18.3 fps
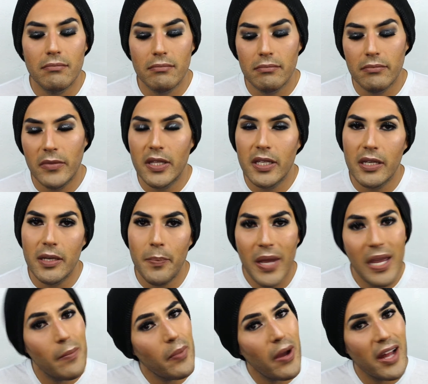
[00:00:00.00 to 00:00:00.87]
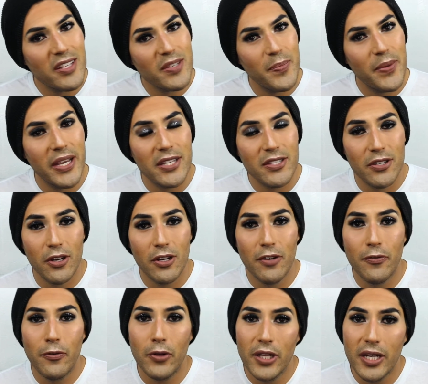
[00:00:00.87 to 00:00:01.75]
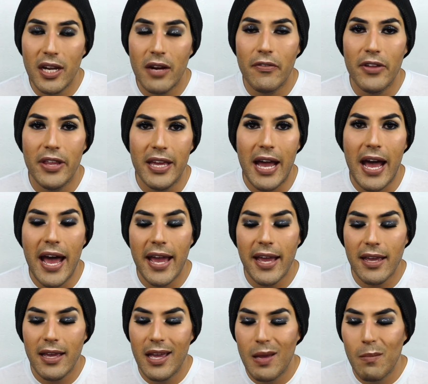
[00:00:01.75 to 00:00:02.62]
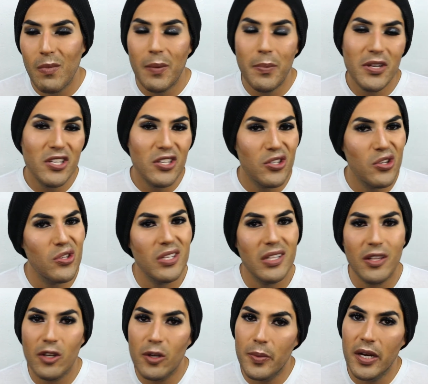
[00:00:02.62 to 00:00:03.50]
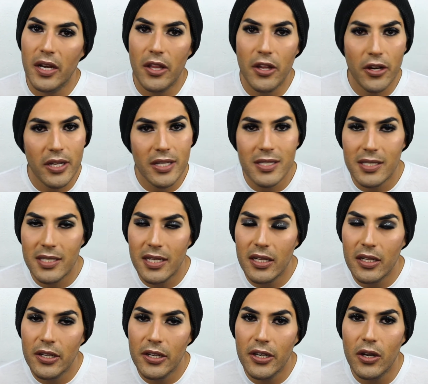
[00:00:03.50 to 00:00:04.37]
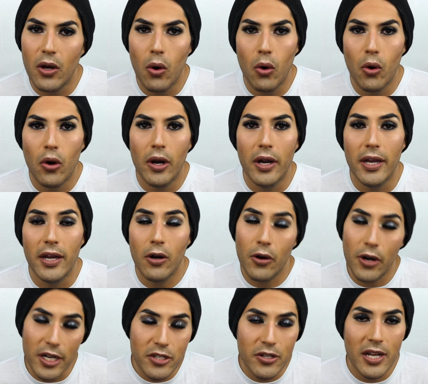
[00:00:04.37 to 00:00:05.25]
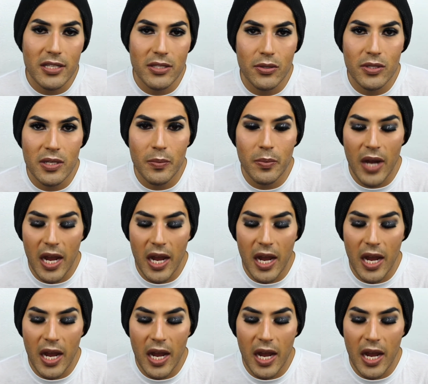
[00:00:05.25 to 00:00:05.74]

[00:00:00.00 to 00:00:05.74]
the paint pots because they're gonna fully cover the eye. Maybe just use a little bit of their concealer or a translucent